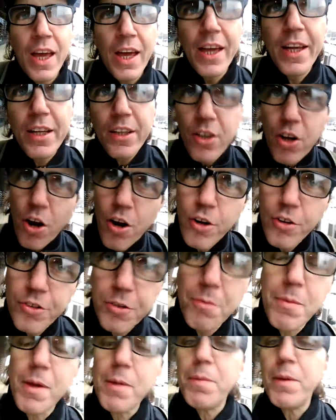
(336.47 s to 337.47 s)
It occurred
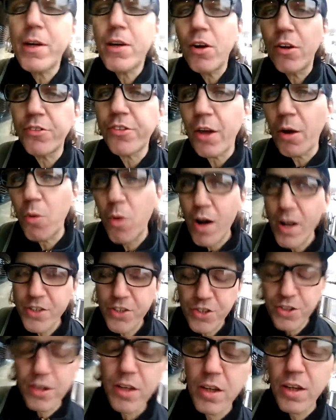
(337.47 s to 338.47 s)
to me because I
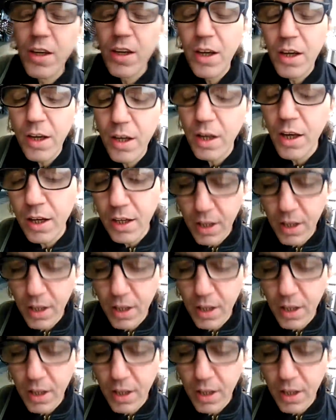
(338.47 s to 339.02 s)
watched a, a,